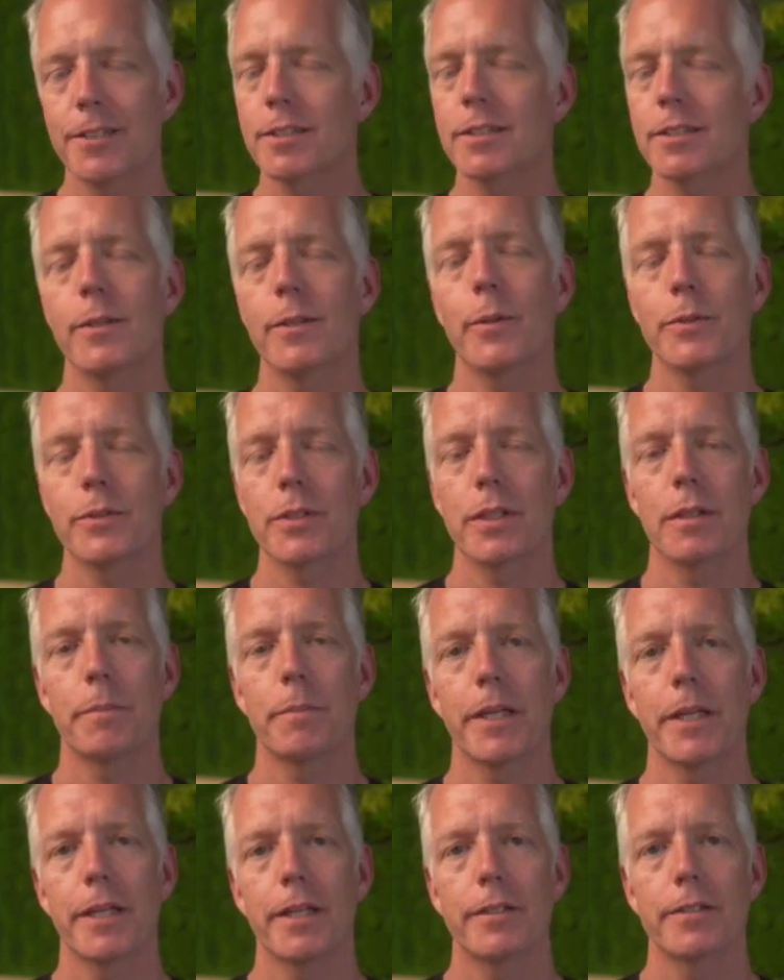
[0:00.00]
just notes on
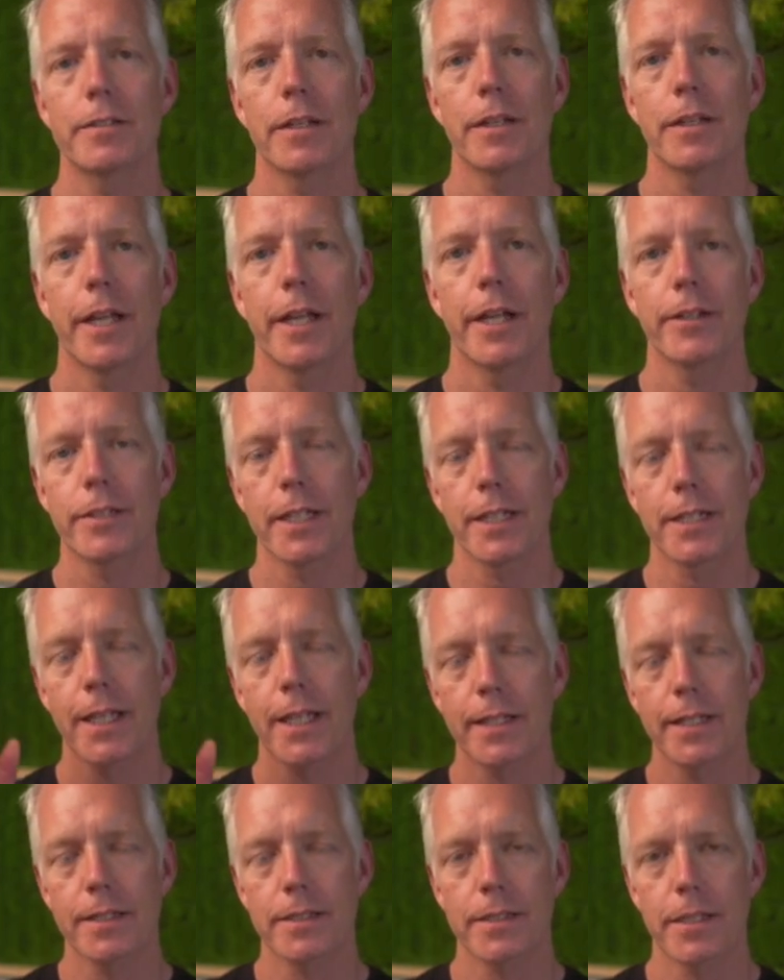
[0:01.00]
the page. Now
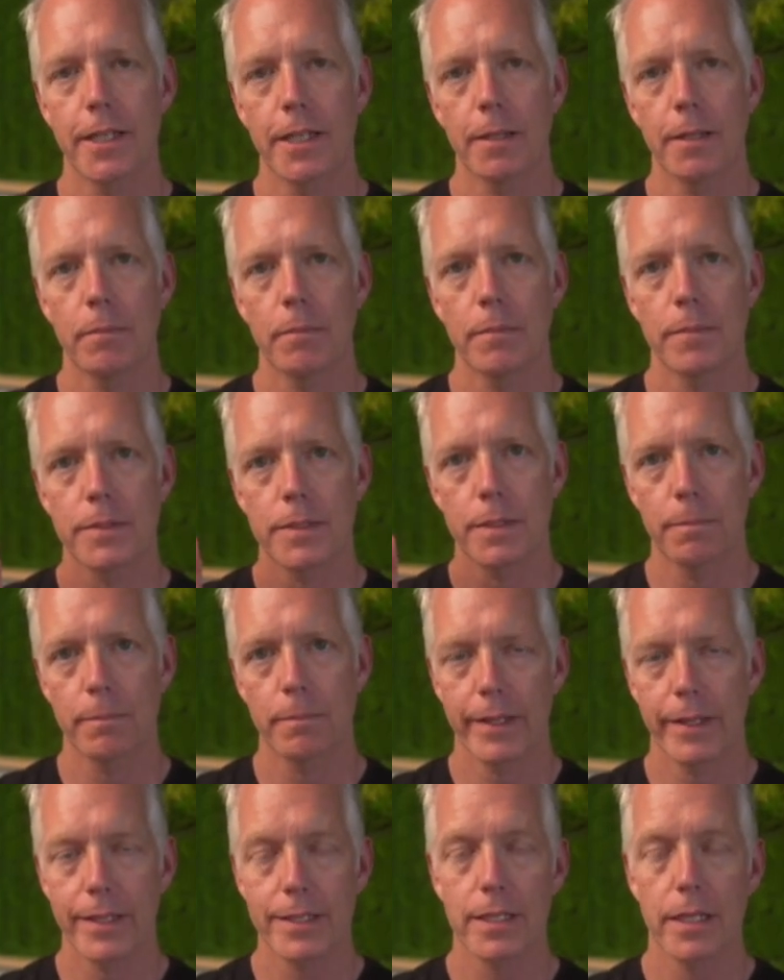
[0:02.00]
take that same
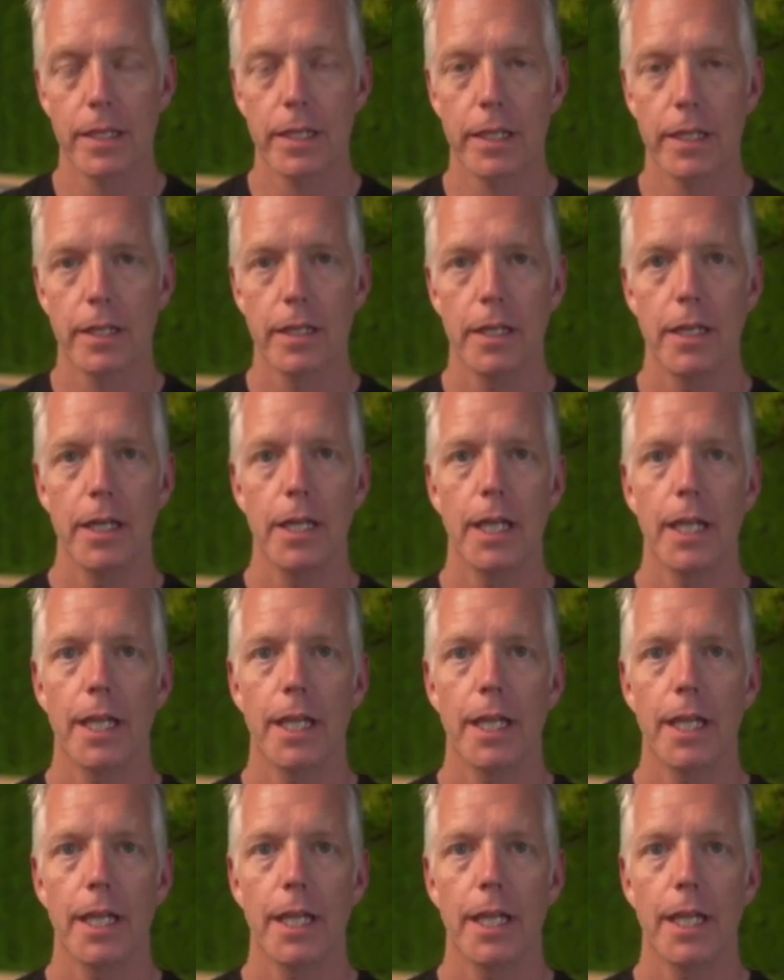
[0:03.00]
simplicity,